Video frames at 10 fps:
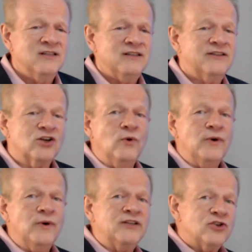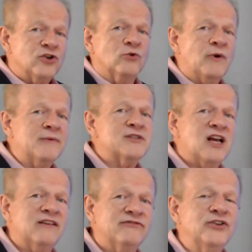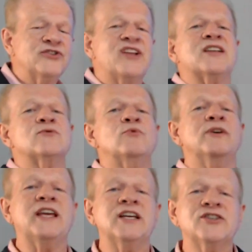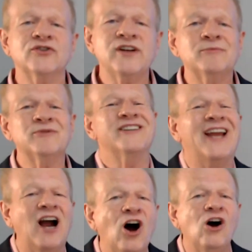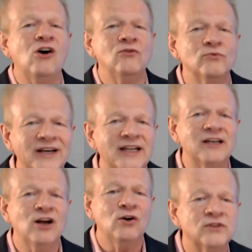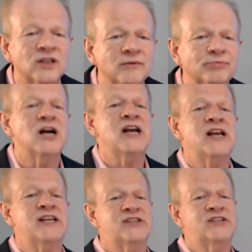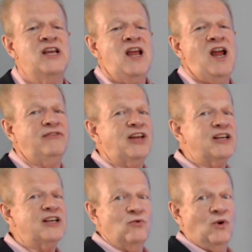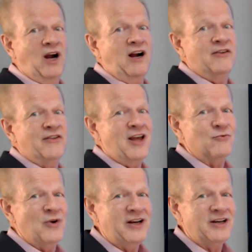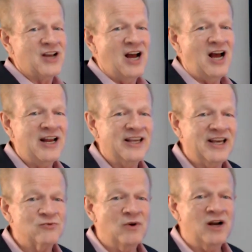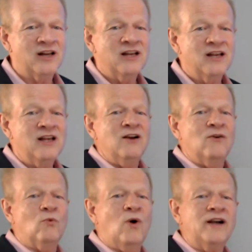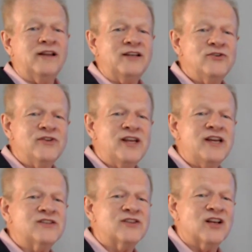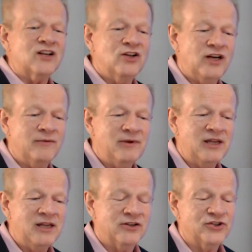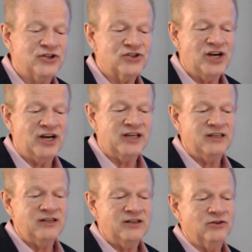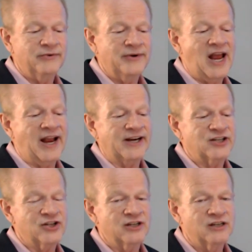They're going to your website first. That's where they get your number. They already know the price. If they say, wow, that rate is high, guess what? Why do they do this? Could it be they're just checking your reaction?